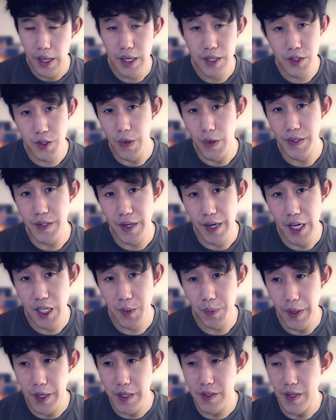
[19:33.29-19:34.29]
And so as the next
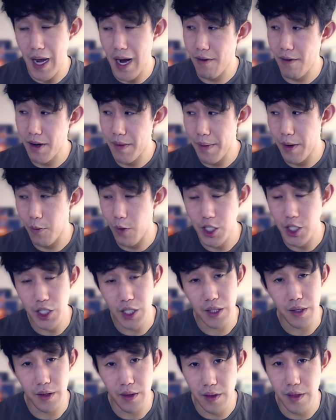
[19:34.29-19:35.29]
place, I recommend
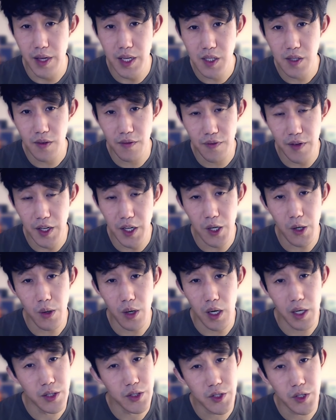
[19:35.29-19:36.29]
watching this video
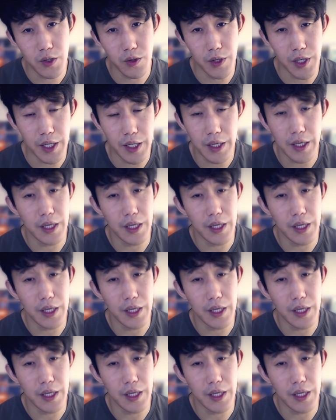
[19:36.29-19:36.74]
on screen.